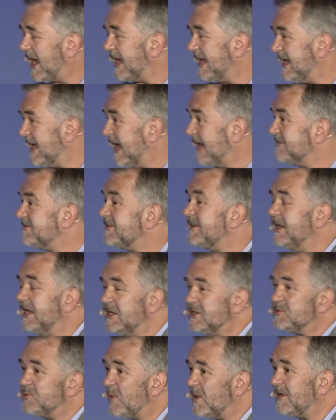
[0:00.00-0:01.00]
I asked
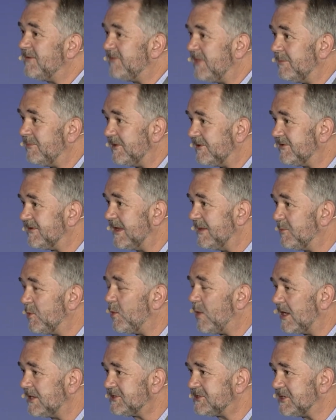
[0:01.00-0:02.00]
each one of them the same
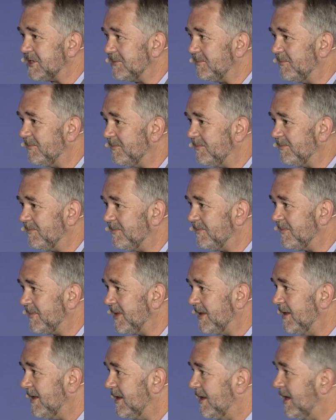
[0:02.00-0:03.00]
question.
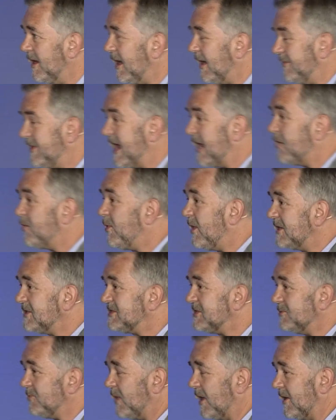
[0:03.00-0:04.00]
And that
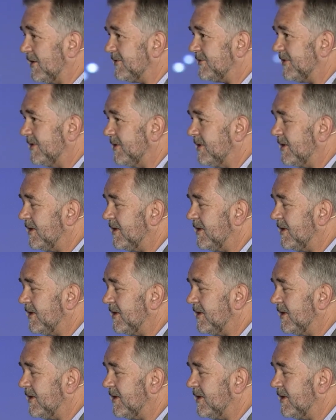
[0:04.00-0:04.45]
question was